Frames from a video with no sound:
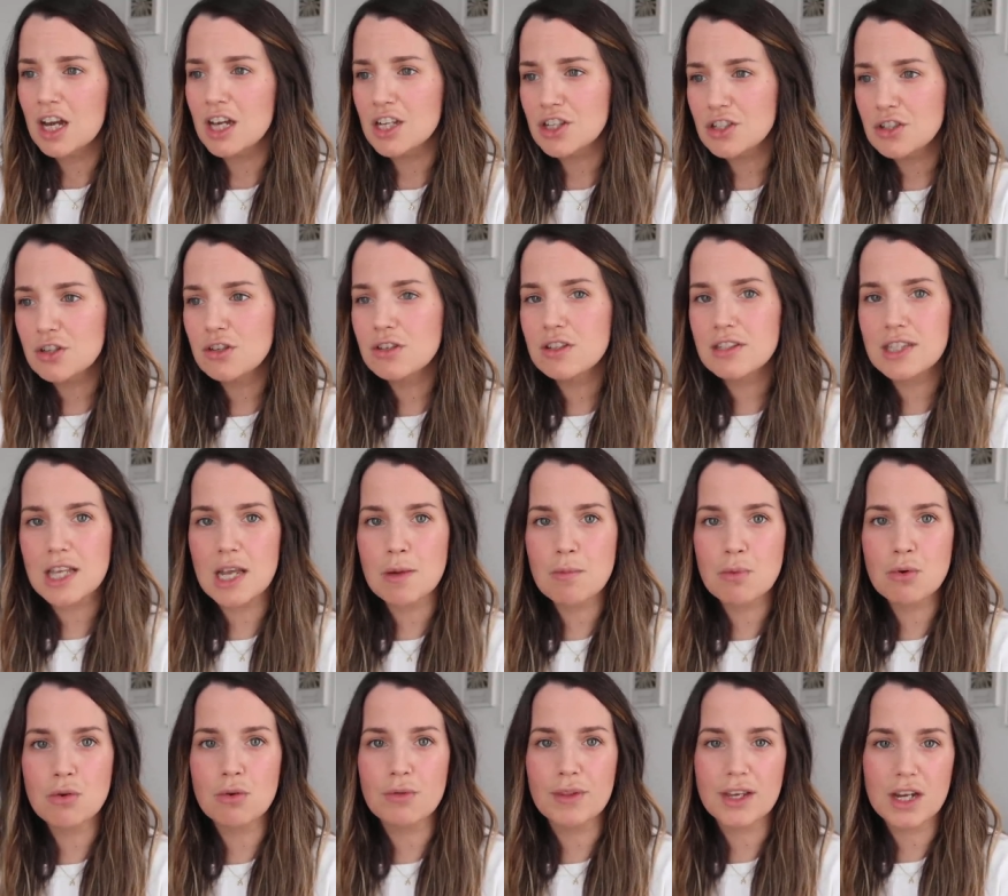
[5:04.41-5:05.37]
As soon as
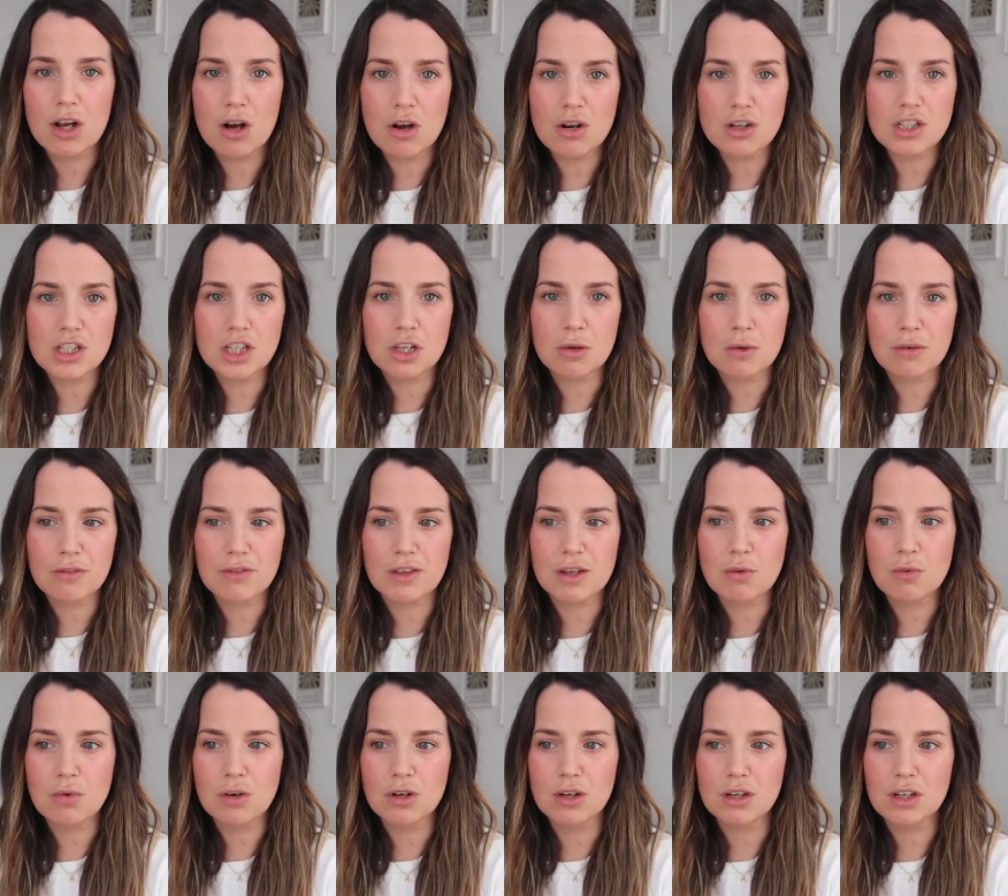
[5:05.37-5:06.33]
they're born, they ask you
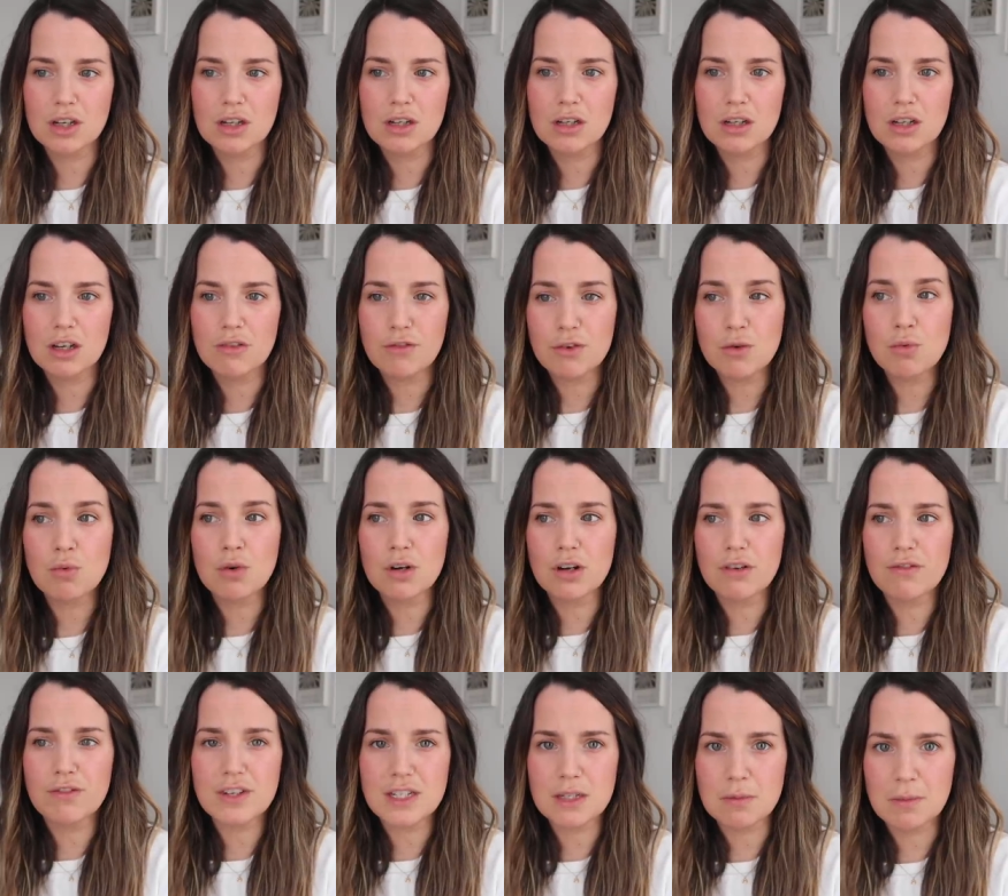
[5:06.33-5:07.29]
if you
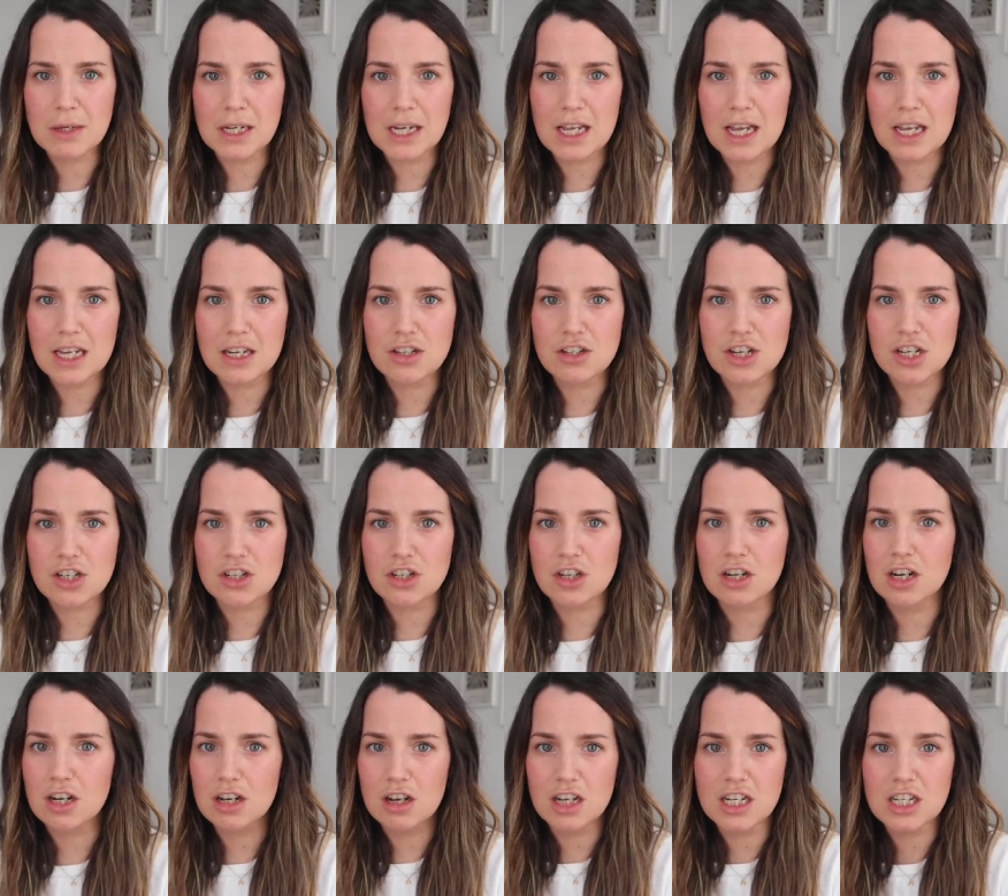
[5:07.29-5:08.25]
want a vitamin K
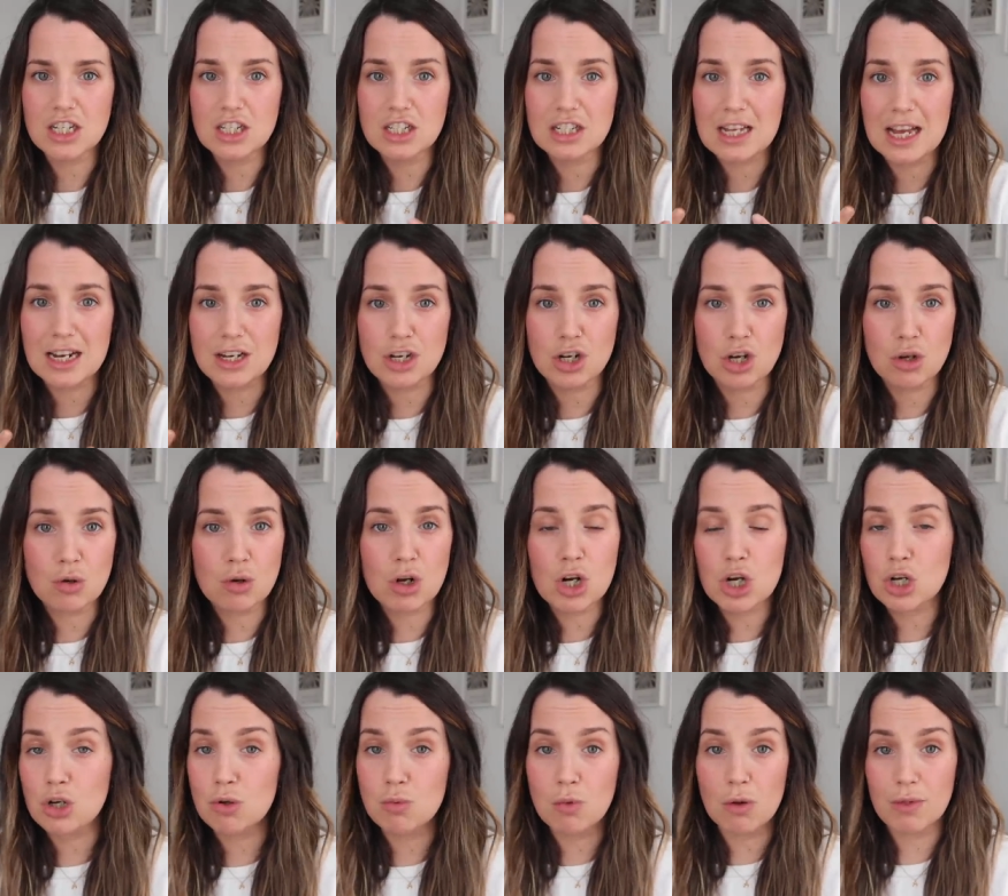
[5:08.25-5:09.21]
injection, and I just had no
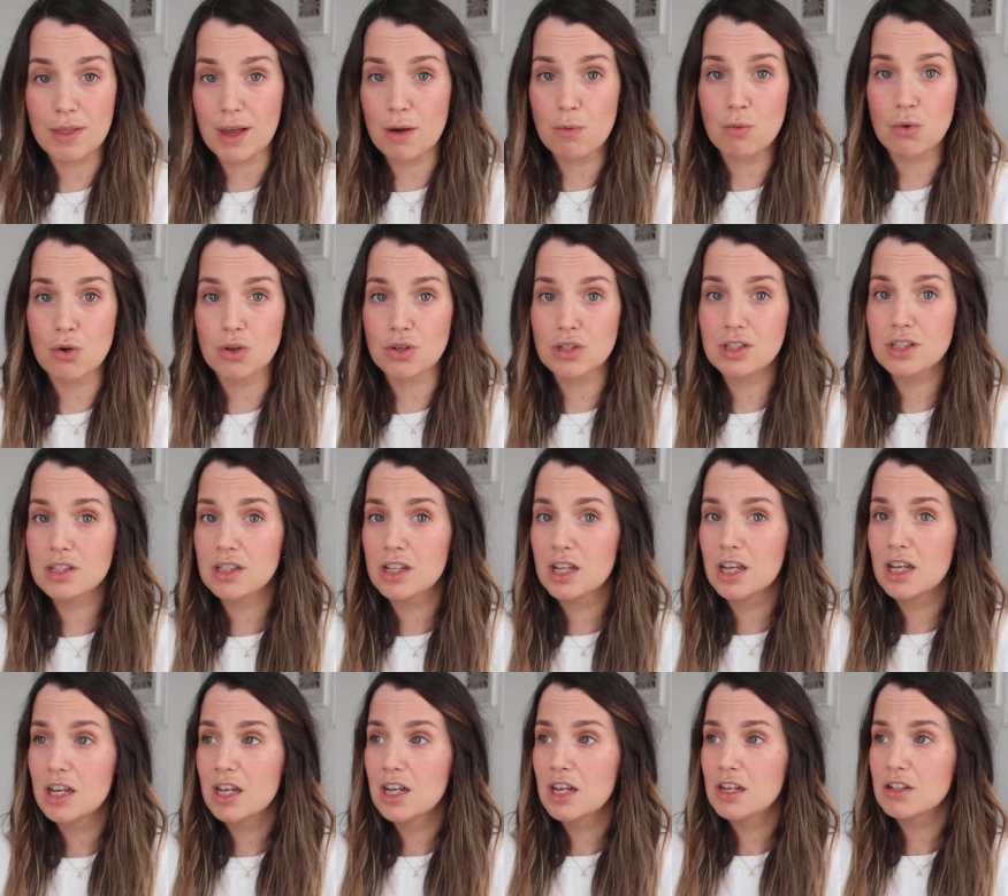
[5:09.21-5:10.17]
clue what that was.
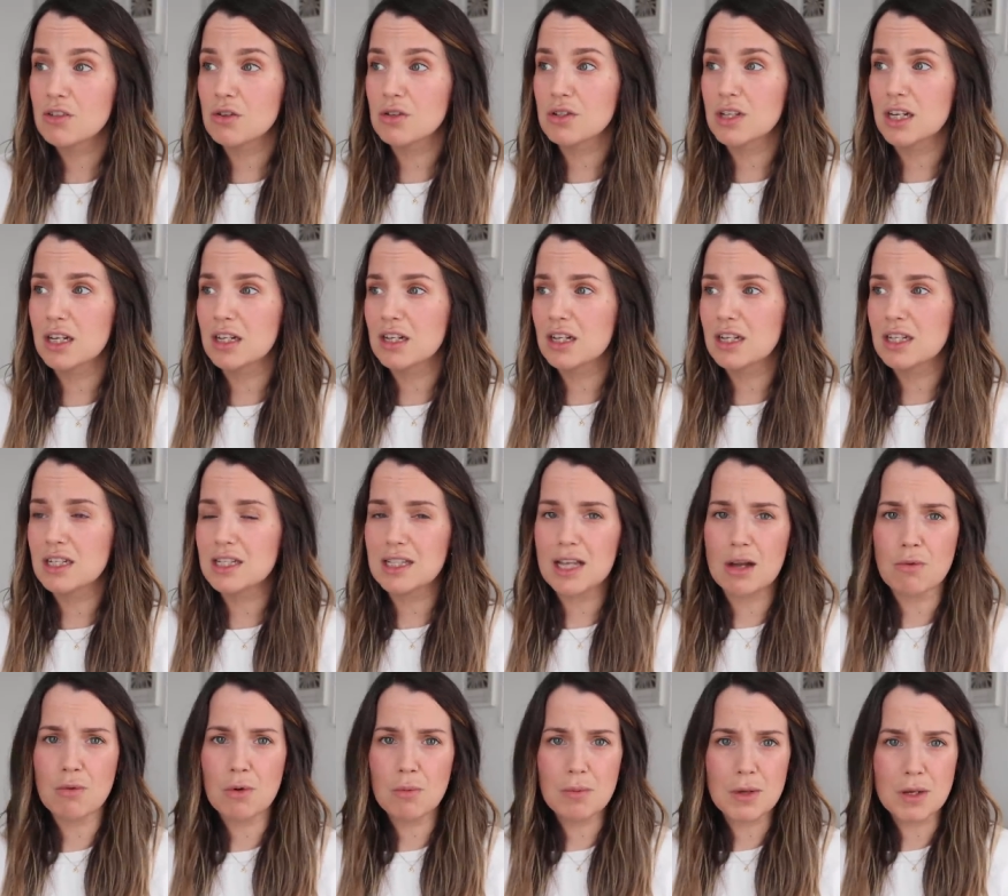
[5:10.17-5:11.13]
So I was like, is
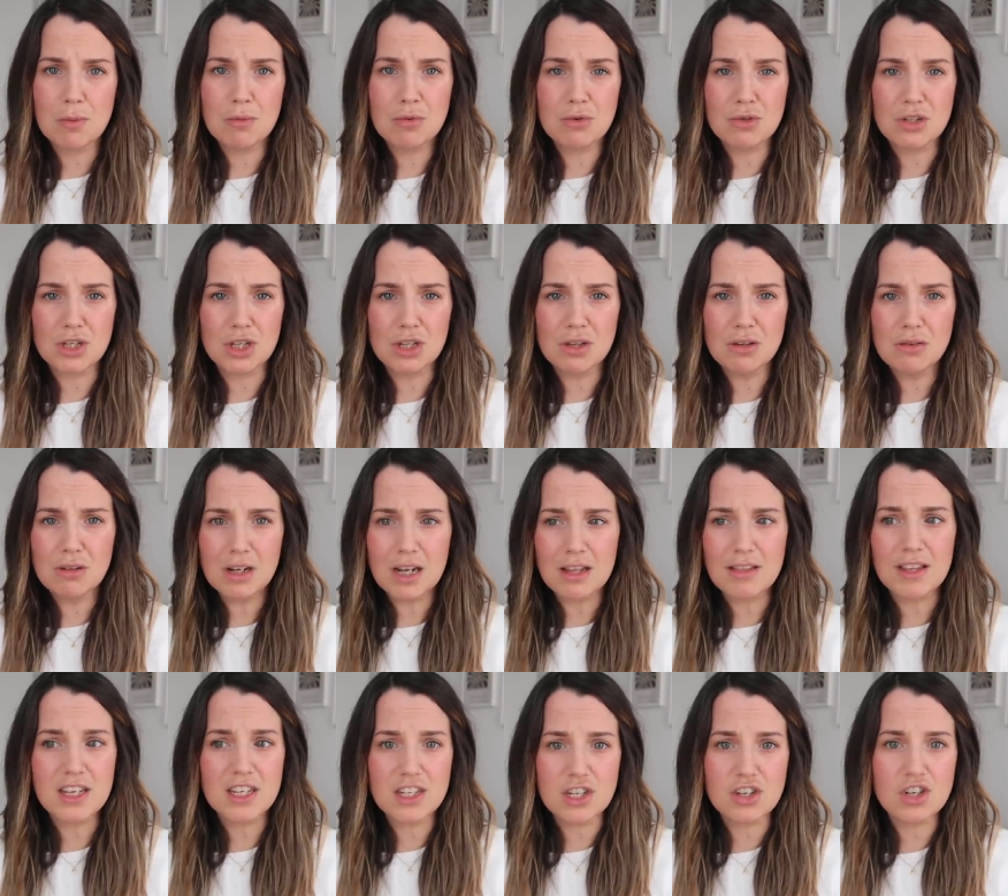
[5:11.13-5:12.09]
that what people do?
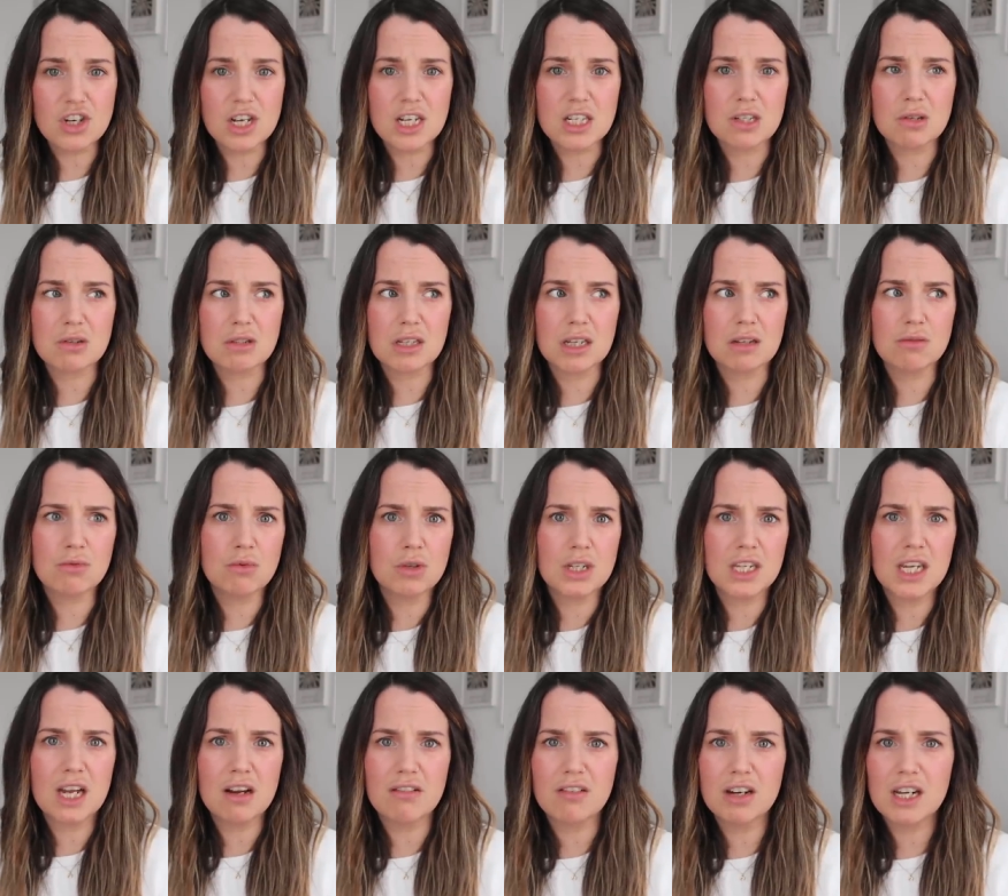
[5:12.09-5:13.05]
And they suggest. I was like,
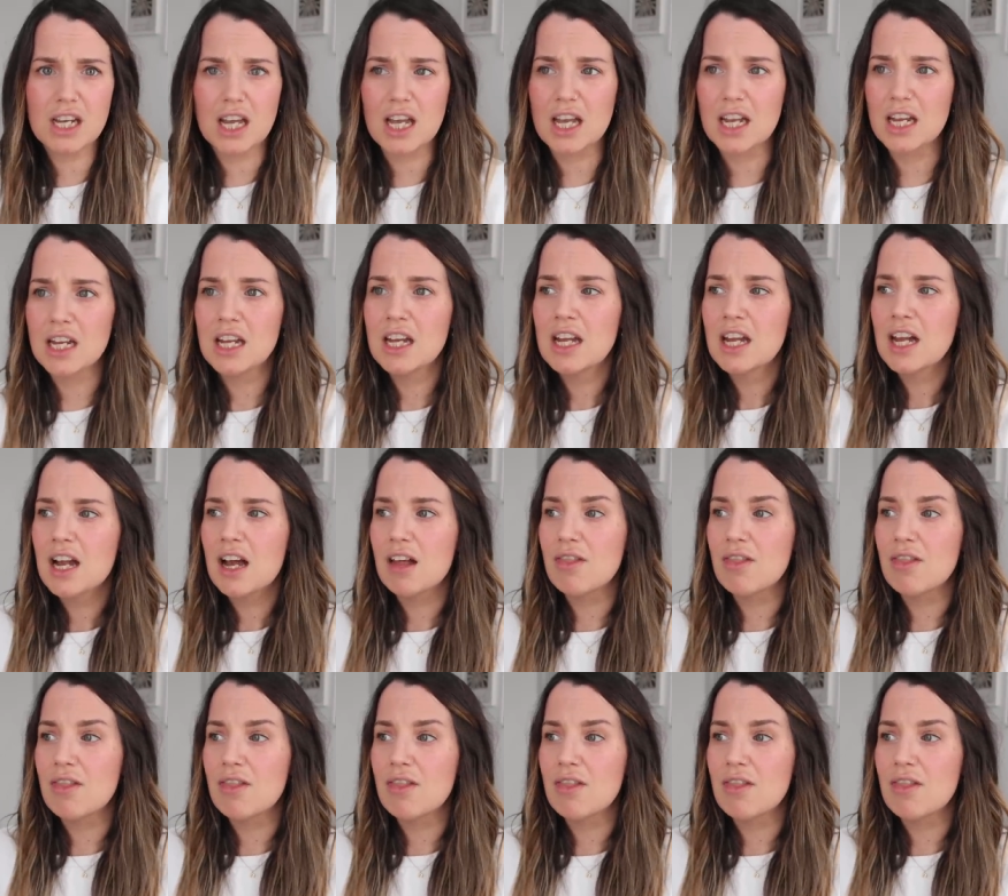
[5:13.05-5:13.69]
well, yeah, okay.